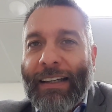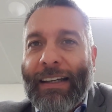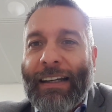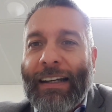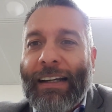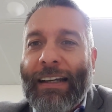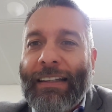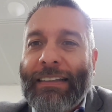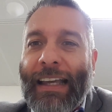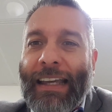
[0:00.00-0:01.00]

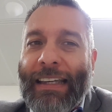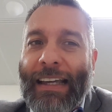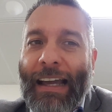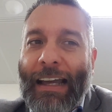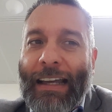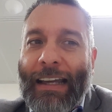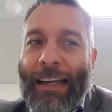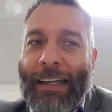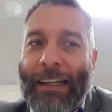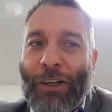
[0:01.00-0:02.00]
They
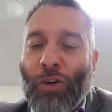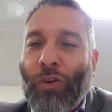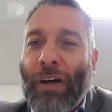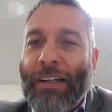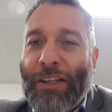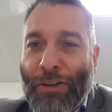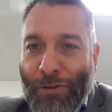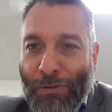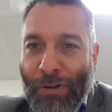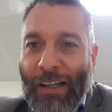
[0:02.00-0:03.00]
go at
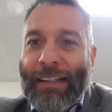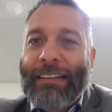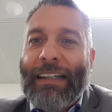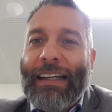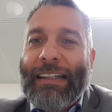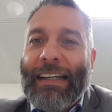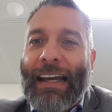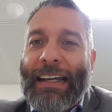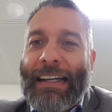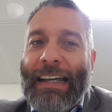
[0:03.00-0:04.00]
you, they
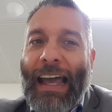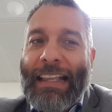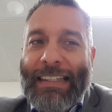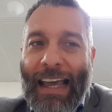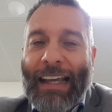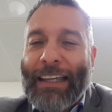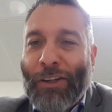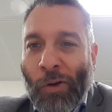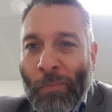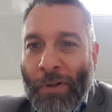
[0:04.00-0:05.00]
attack
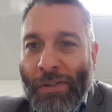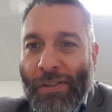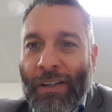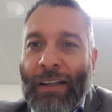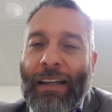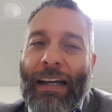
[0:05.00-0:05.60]
in numbers,